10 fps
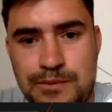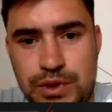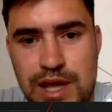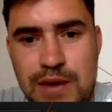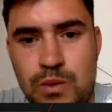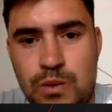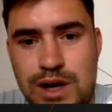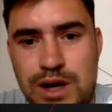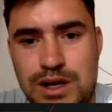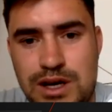But then
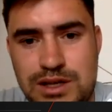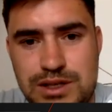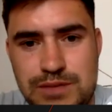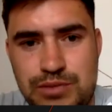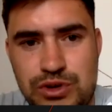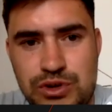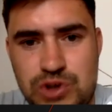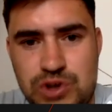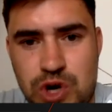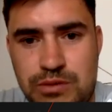why not put
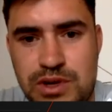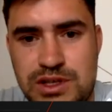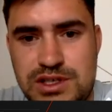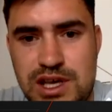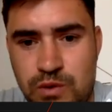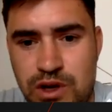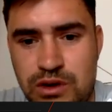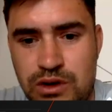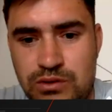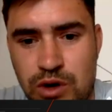tournaments in
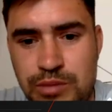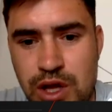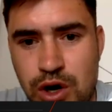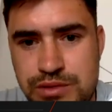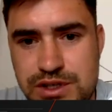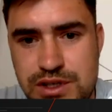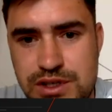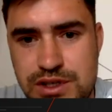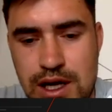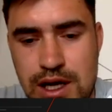real rugby hubs?
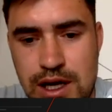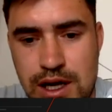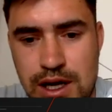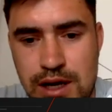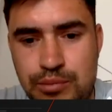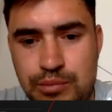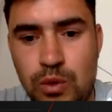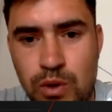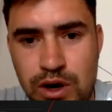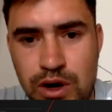
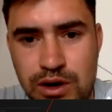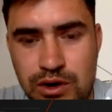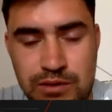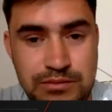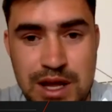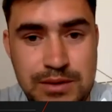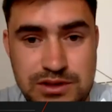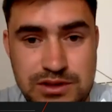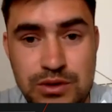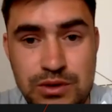Put one or maybe
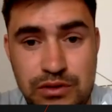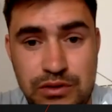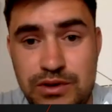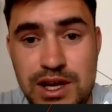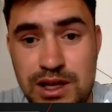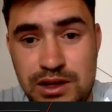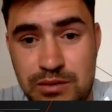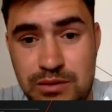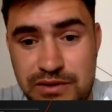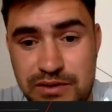2 or 3 in
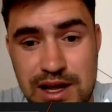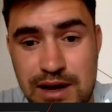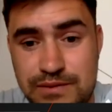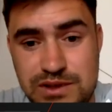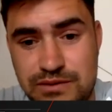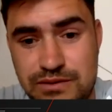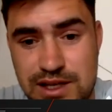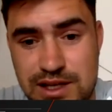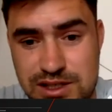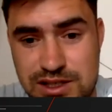Europe if you have to, if
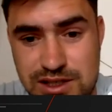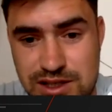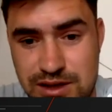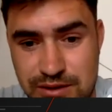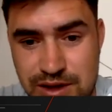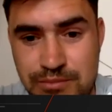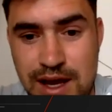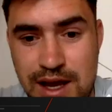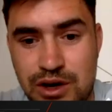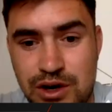that's the
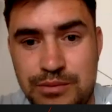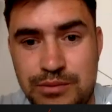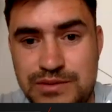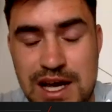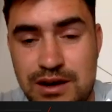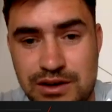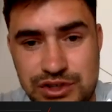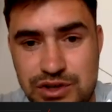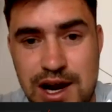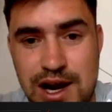main hub. Down in
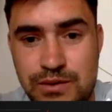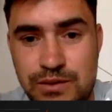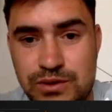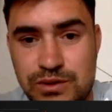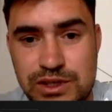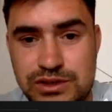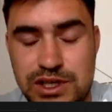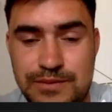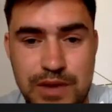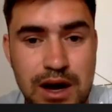Australia was always
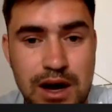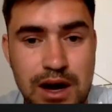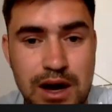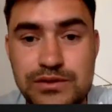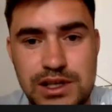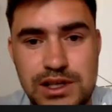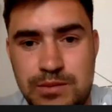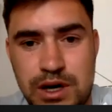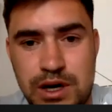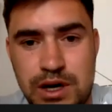good. Obviously, you keep
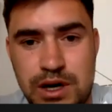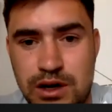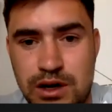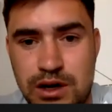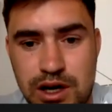Hong Kong.